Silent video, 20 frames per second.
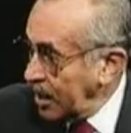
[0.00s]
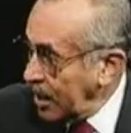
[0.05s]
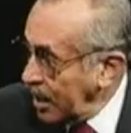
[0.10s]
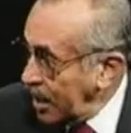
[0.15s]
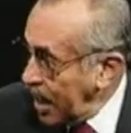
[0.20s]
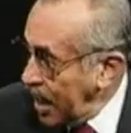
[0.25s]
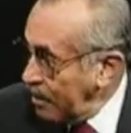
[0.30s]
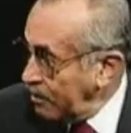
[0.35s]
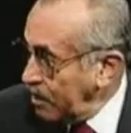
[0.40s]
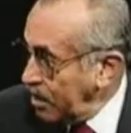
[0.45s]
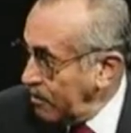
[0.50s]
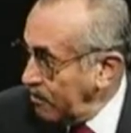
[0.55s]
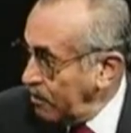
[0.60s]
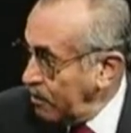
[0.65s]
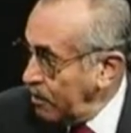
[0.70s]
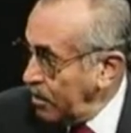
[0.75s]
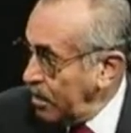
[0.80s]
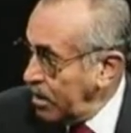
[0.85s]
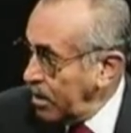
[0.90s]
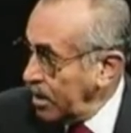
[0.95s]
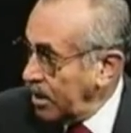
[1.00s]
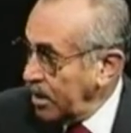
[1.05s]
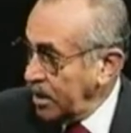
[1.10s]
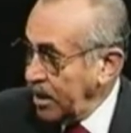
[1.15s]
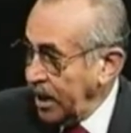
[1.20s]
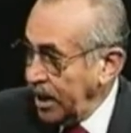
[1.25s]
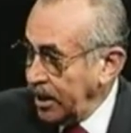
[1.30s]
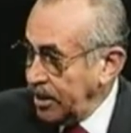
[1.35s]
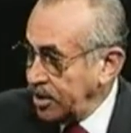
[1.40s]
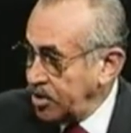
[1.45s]
The climate of
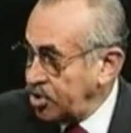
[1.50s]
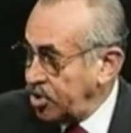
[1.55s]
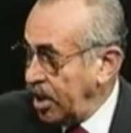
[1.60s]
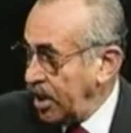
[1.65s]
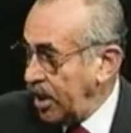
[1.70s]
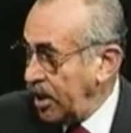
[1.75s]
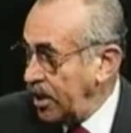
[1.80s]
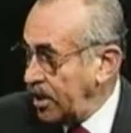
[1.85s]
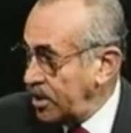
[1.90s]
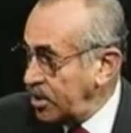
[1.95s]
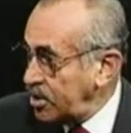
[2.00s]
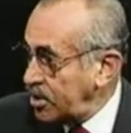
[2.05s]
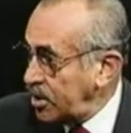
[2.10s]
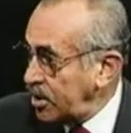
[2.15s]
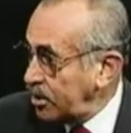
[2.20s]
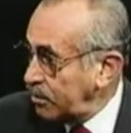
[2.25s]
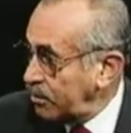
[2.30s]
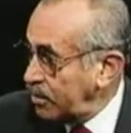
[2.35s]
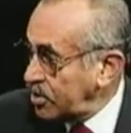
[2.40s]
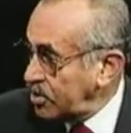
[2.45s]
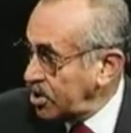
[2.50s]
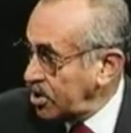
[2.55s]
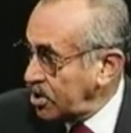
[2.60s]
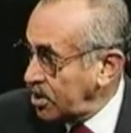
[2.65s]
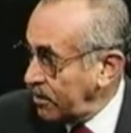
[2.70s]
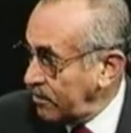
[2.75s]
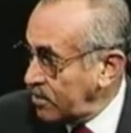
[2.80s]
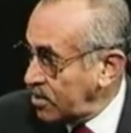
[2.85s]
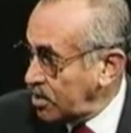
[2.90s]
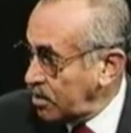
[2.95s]
America, a change in the
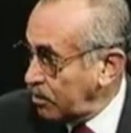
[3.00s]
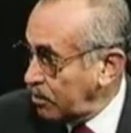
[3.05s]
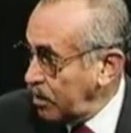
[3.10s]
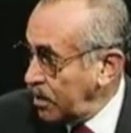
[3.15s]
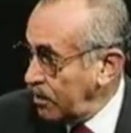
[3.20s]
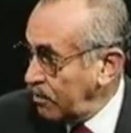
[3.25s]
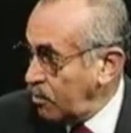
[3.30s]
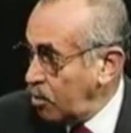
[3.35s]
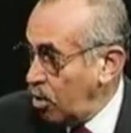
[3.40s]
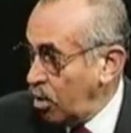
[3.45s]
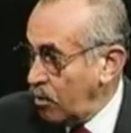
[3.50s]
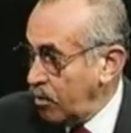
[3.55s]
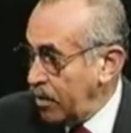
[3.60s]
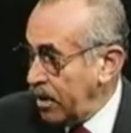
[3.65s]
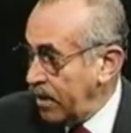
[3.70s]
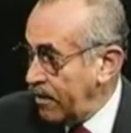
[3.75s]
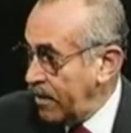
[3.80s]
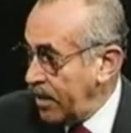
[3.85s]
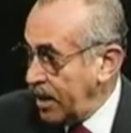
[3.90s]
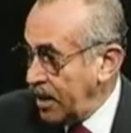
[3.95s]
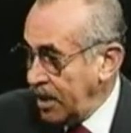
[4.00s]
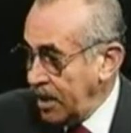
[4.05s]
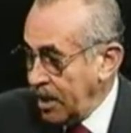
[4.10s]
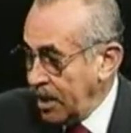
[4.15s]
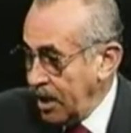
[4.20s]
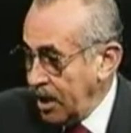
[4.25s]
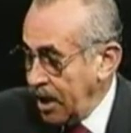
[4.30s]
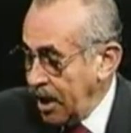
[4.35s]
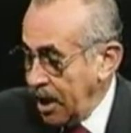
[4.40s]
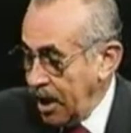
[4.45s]
position of the Supreme Court where they
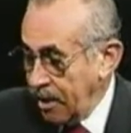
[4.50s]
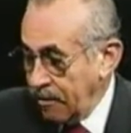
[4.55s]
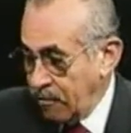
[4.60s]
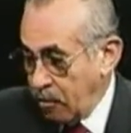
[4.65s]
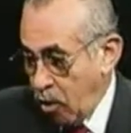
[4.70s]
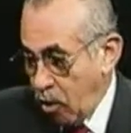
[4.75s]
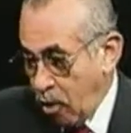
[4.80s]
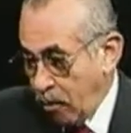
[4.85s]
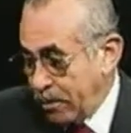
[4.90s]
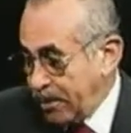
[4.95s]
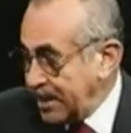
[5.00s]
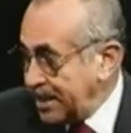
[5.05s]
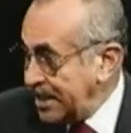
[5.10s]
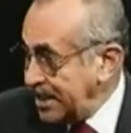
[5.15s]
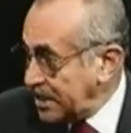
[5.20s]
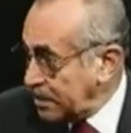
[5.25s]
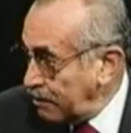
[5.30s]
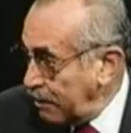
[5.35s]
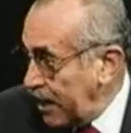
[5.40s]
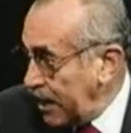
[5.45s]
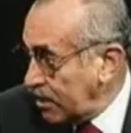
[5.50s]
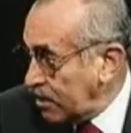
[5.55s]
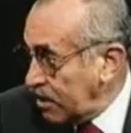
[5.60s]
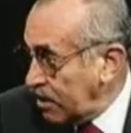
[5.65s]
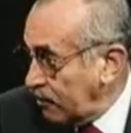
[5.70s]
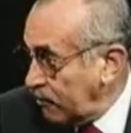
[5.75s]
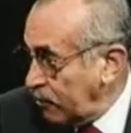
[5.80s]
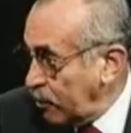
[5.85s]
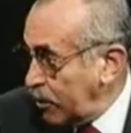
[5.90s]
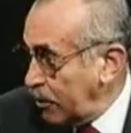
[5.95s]
have all but
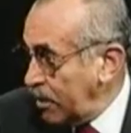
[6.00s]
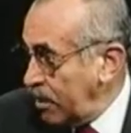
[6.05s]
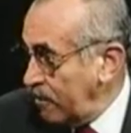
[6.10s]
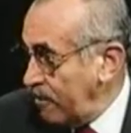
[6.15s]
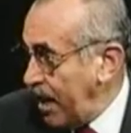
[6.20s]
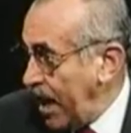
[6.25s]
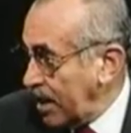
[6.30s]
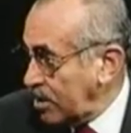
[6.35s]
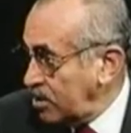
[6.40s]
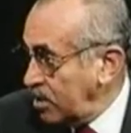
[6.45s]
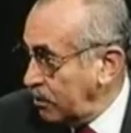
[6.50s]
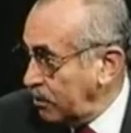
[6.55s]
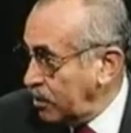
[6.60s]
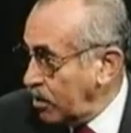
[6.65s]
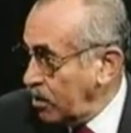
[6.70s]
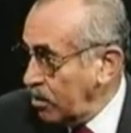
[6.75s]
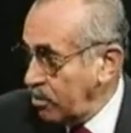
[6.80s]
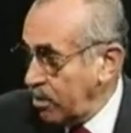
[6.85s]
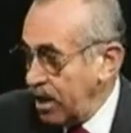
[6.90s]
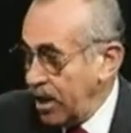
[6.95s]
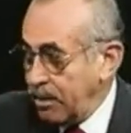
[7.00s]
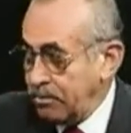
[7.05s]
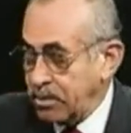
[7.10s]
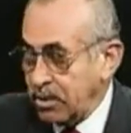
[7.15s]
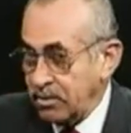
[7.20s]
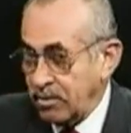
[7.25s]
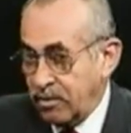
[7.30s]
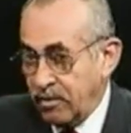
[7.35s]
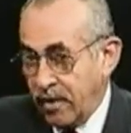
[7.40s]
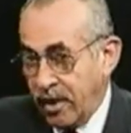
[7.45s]
dismantled affirmative action
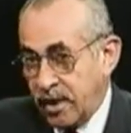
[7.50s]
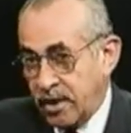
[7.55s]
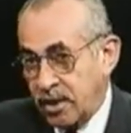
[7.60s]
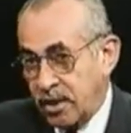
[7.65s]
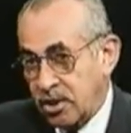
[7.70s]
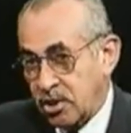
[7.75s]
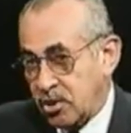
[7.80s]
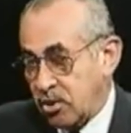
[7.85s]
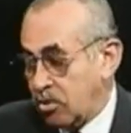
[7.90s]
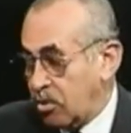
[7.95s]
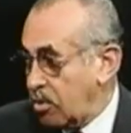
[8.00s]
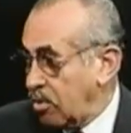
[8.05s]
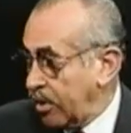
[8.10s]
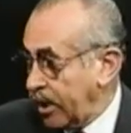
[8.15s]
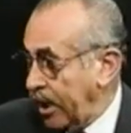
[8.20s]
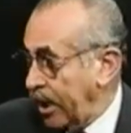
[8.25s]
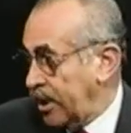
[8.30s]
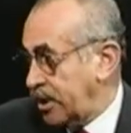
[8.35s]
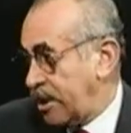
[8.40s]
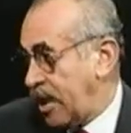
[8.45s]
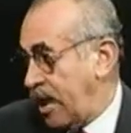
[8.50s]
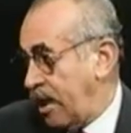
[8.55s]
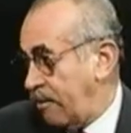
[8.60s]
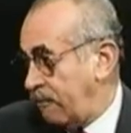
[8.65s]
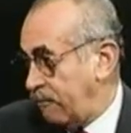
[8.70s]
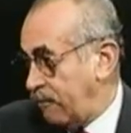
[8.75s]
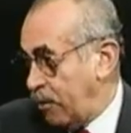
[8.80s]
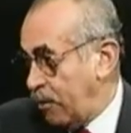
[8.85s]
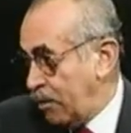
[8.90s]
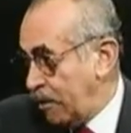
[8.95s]
programs, and you had these so-called
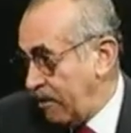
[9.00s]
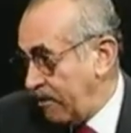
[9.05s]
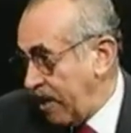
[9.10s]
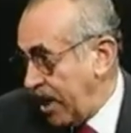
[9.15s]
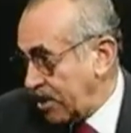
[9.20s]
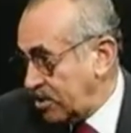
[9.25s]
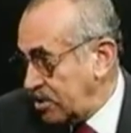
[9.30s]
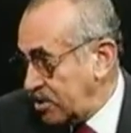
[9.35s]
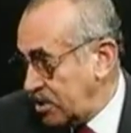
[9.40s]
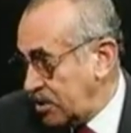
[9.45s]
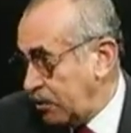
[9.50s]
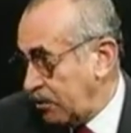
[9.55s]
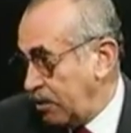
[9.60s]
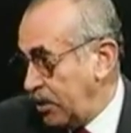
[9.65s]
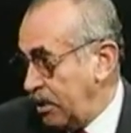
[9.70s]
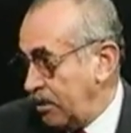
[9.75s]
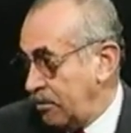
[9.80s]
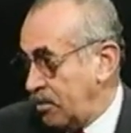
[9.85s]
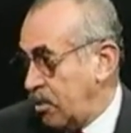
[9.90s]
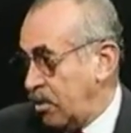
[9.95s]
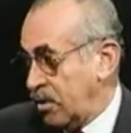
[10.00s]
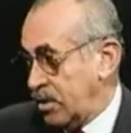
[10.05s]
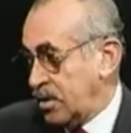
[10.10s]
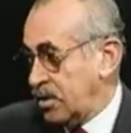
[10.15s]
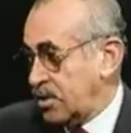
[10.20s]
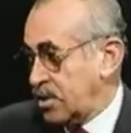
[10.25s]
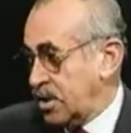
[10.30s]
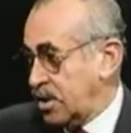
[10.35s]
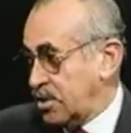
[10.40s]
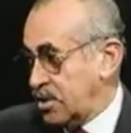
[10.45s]
anti-affirmative action Supreme
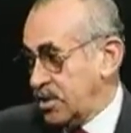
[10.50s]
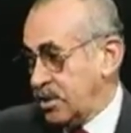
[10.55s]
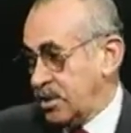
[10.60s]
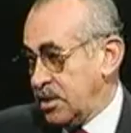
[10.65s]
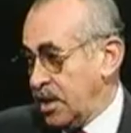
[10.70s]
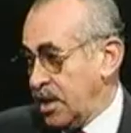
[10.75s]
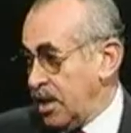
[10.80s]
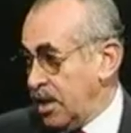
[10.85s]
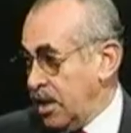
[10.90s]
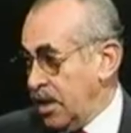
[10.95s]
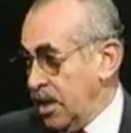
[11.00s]
Court decisions,